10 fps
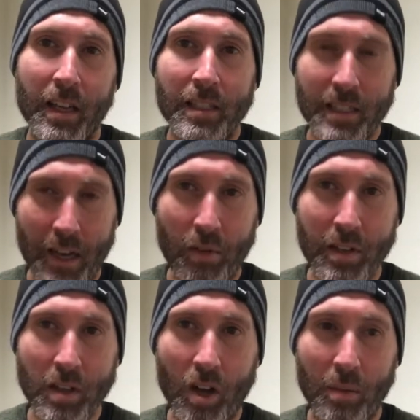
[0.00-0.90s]
Today, we're going
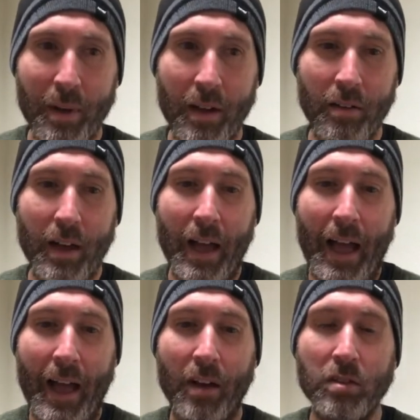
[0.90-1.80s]
to talk about
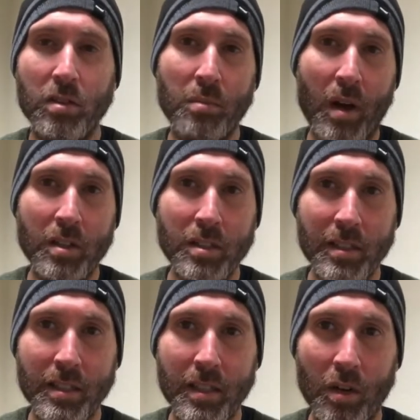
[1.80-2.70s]
how to admonish the
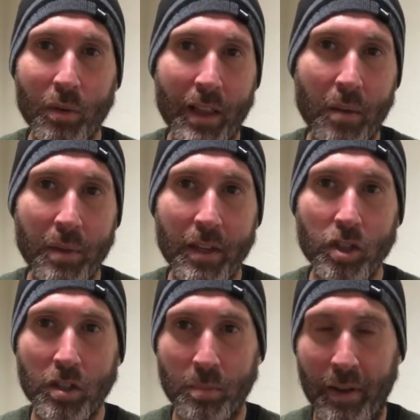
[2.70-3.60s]
sinner without being
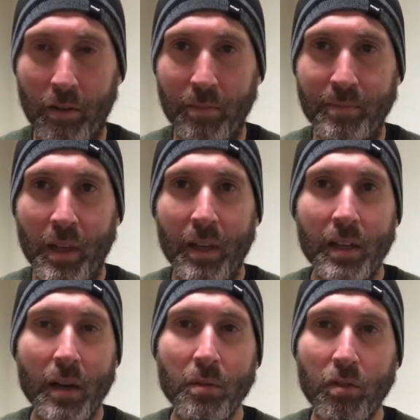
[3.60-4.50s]
judgmental.
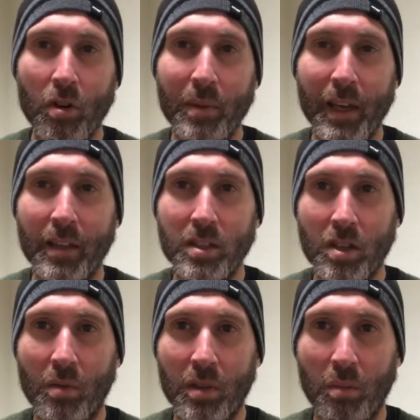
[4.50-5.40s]
Now, before we begin, let's
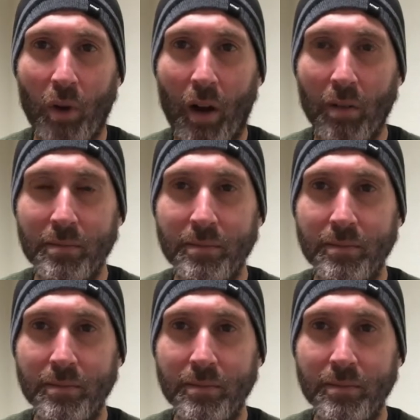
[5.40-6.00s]
start with a prayer.